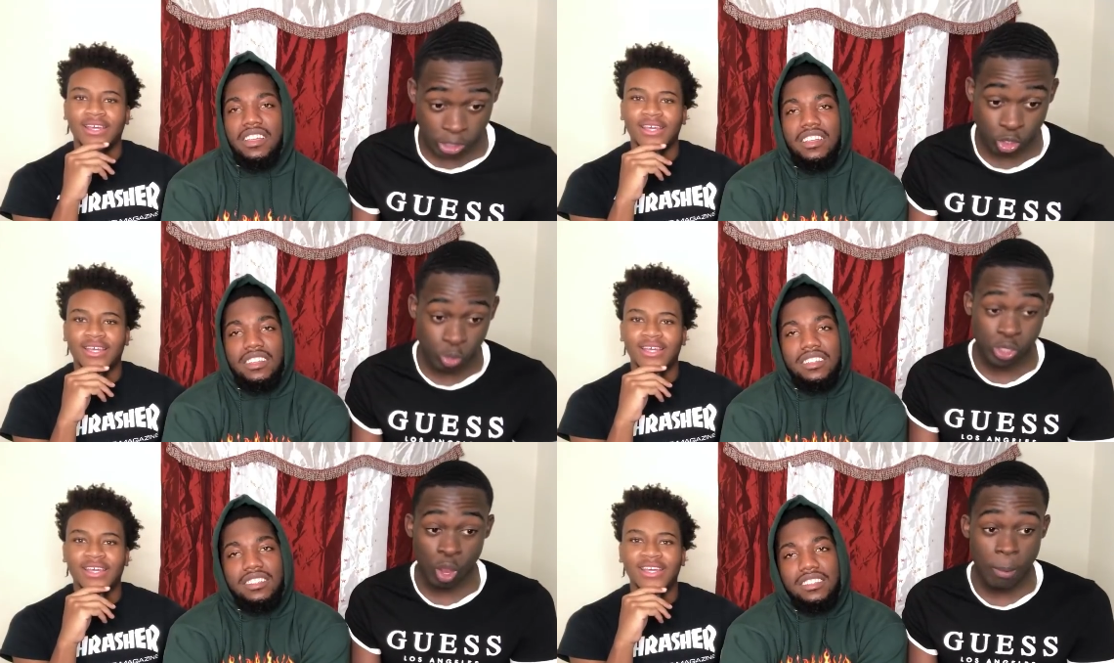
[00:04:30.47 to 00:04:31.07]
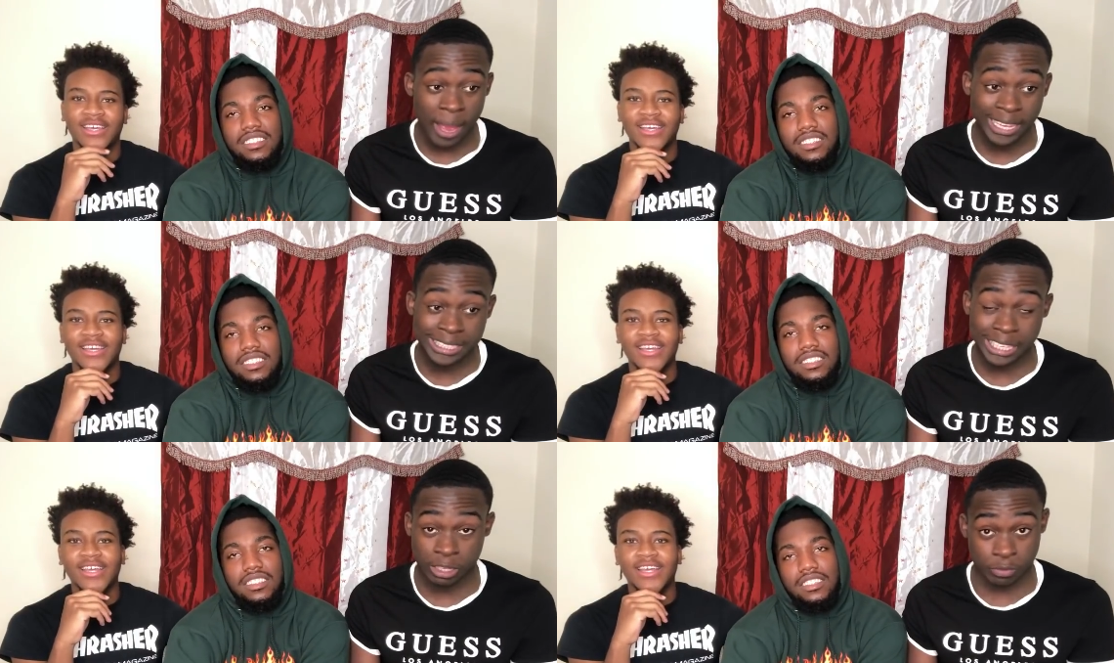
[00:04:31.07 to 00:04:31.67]
Speaker 1: like dude talking about
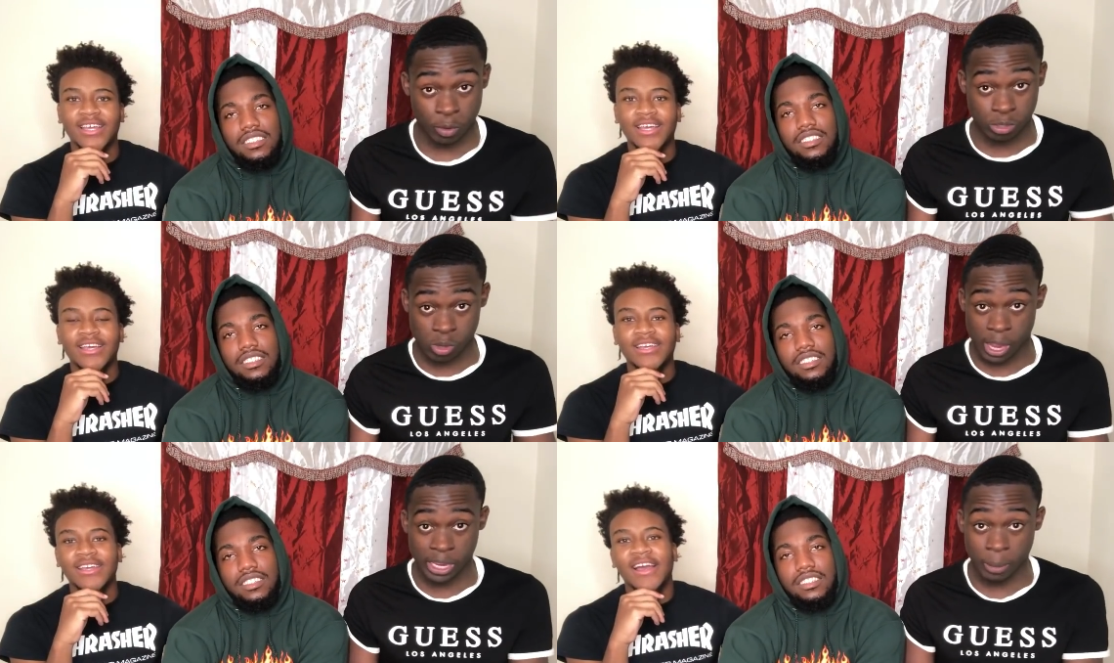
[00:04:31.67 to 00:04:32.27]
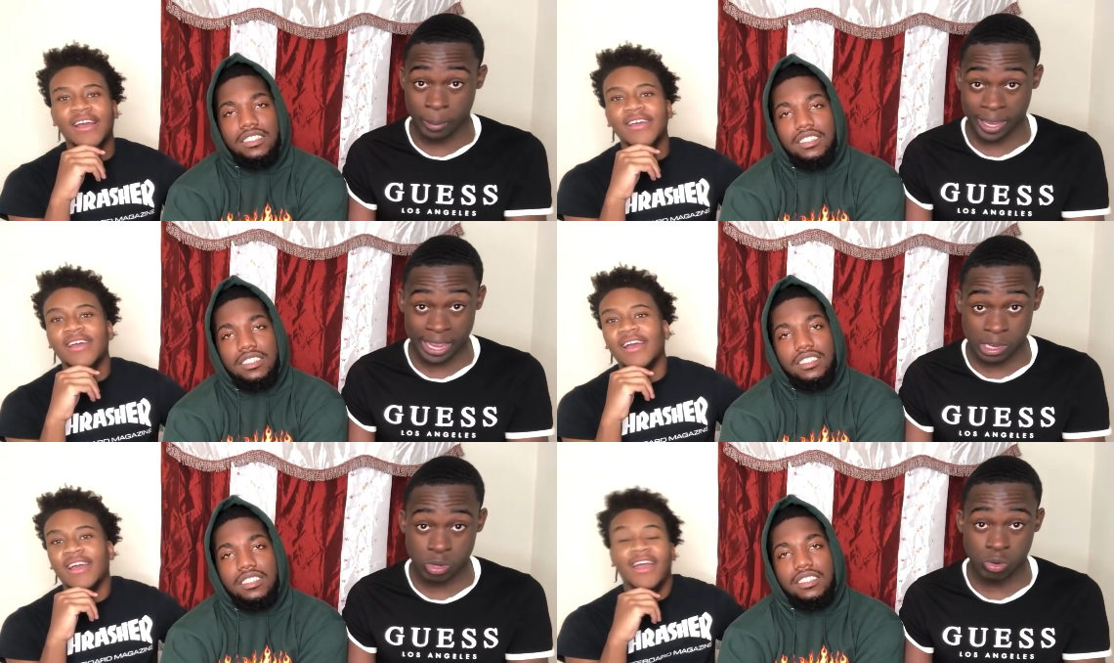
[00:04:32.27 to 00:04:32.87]
he's six four, so like he a big
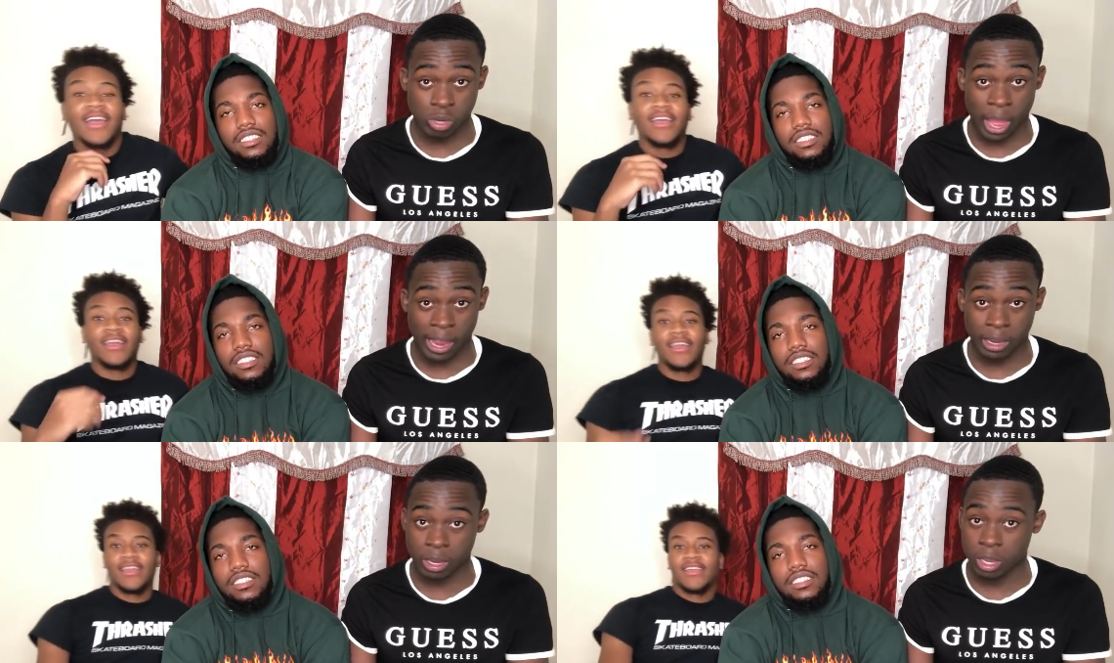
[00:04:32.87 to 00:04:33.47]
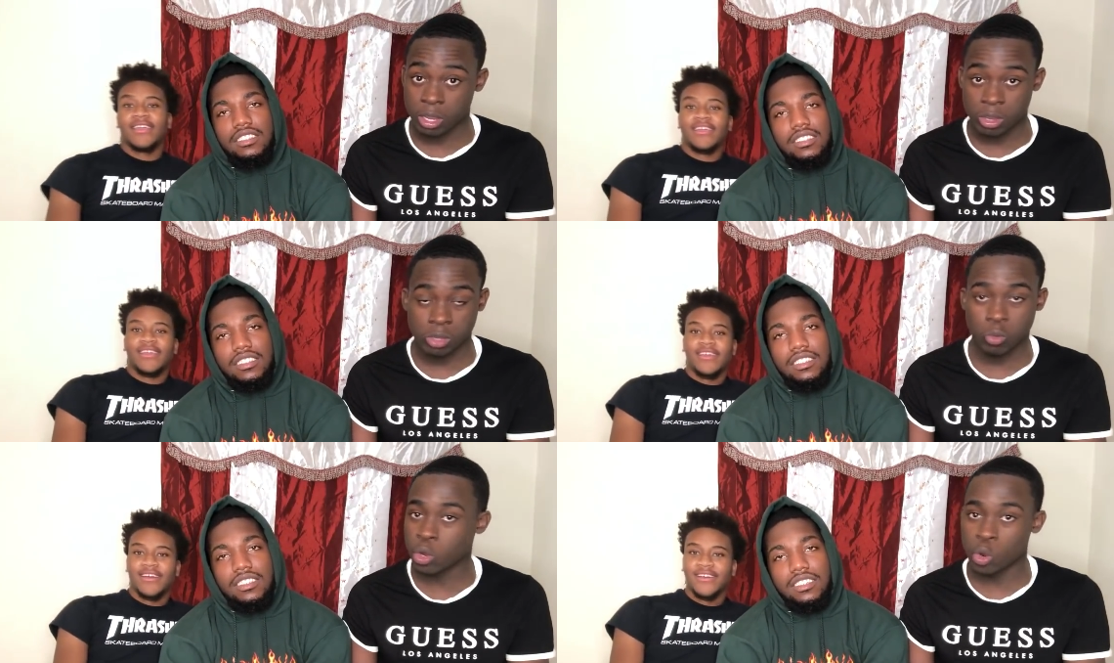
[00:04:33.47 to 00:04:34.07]
ass dude, like.
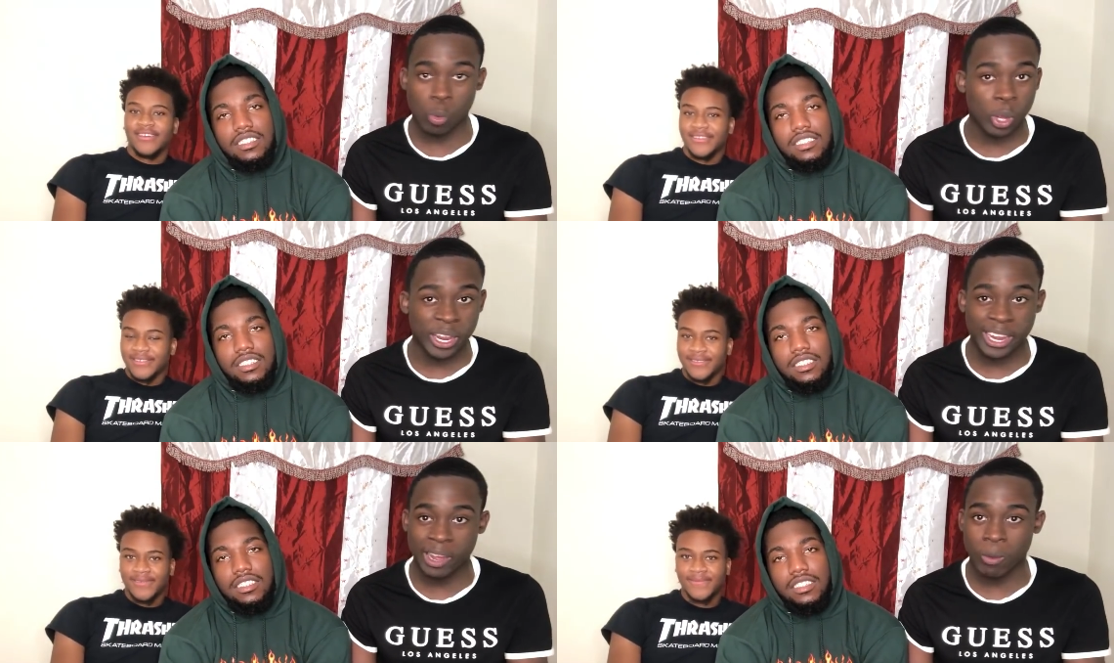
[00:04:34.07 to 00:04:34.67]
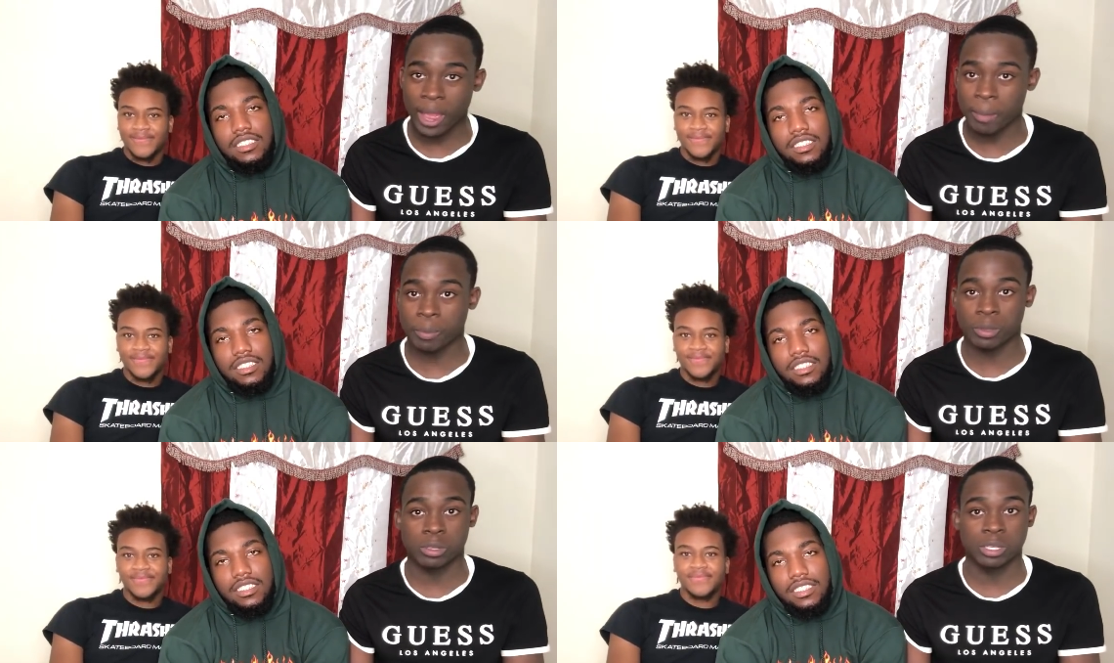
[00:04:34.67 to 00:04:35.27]
One on one, it ain't gonna
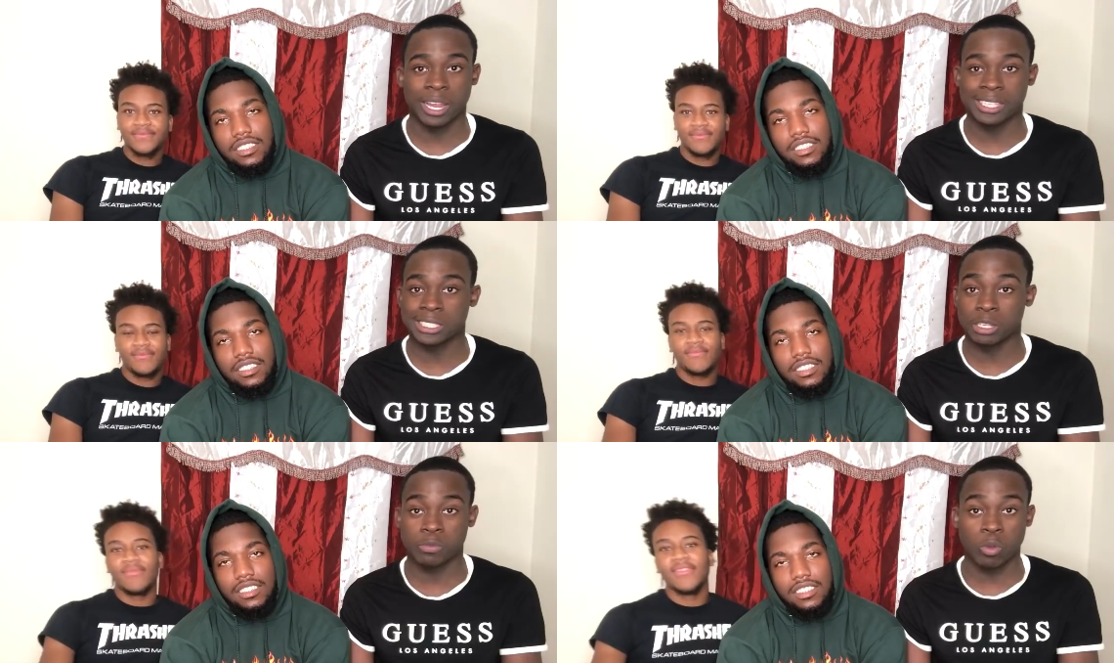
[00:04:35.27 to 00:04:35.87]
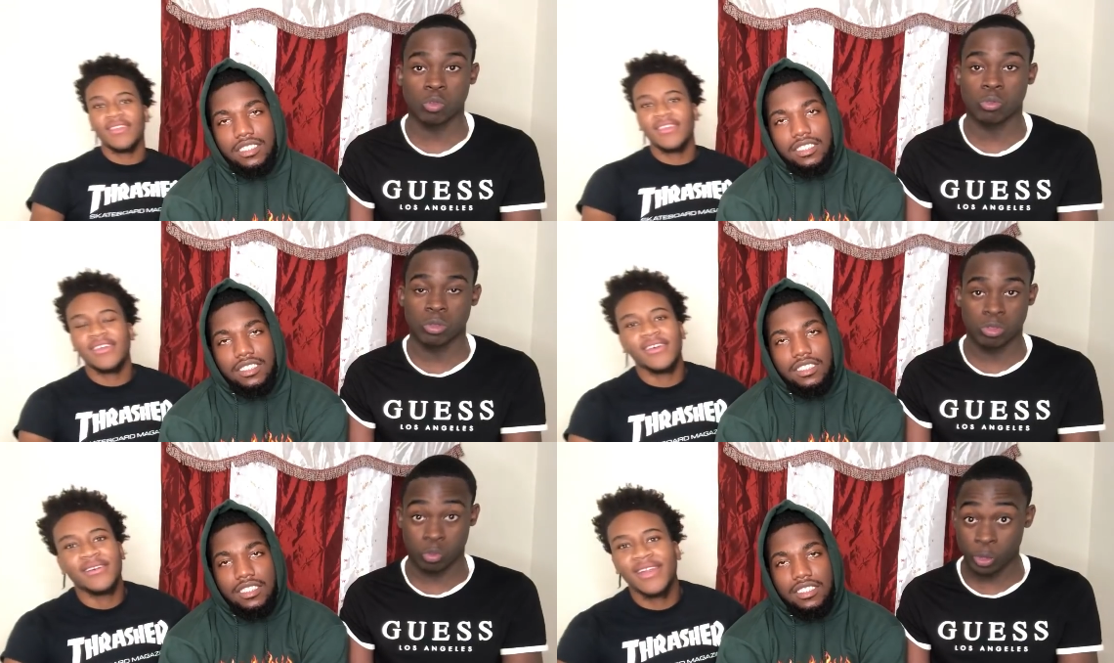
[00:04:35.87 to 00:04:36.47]
happen. You like six four,
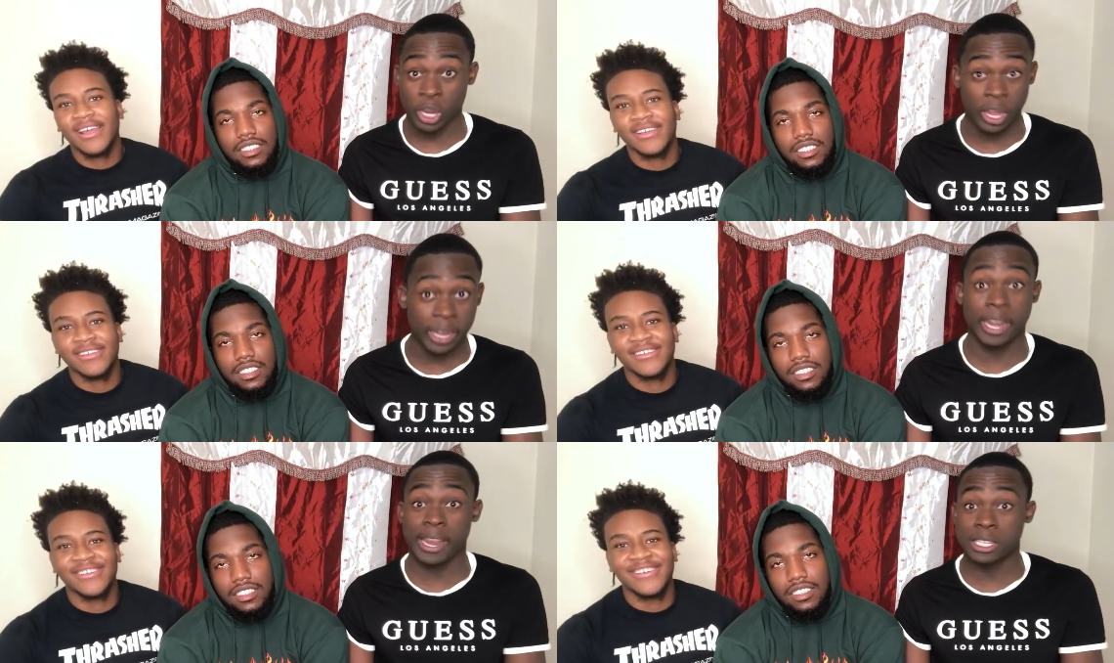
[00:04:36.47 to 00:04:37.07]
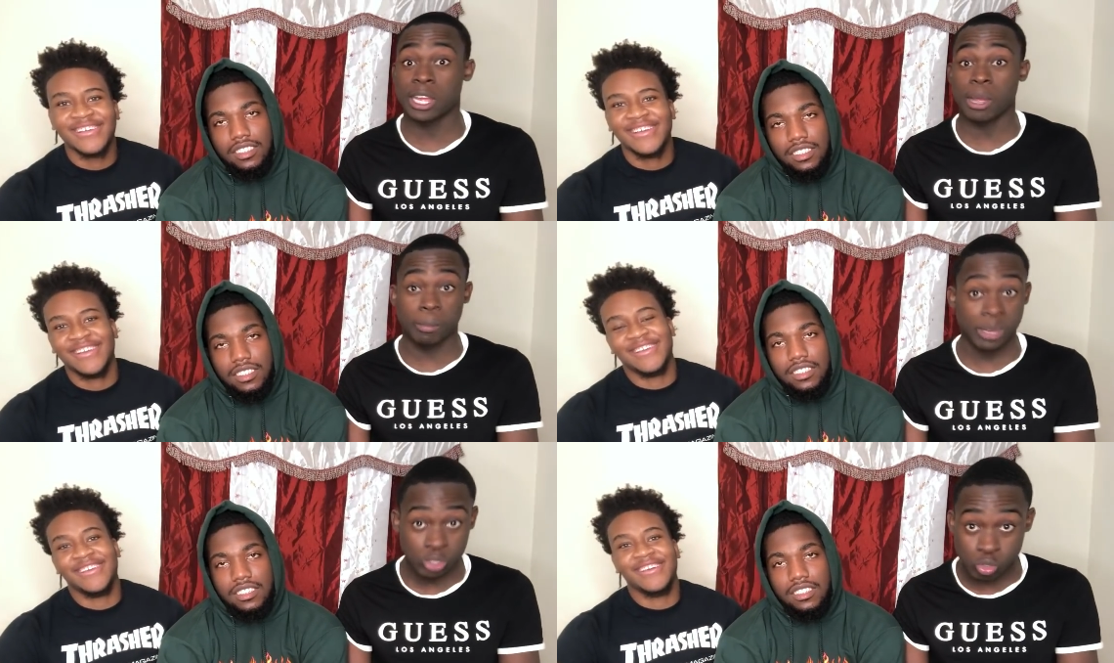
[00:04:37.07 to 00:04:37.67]
yeah, three hundred like, at the
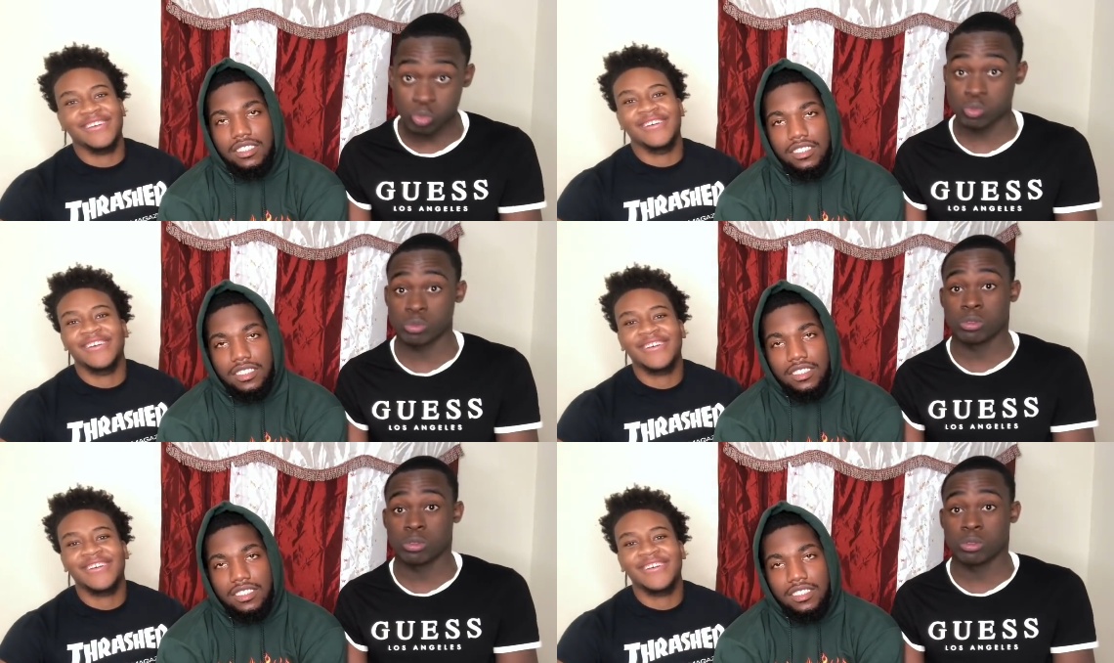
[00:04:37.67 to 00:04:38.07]
time, middle school. Yeah,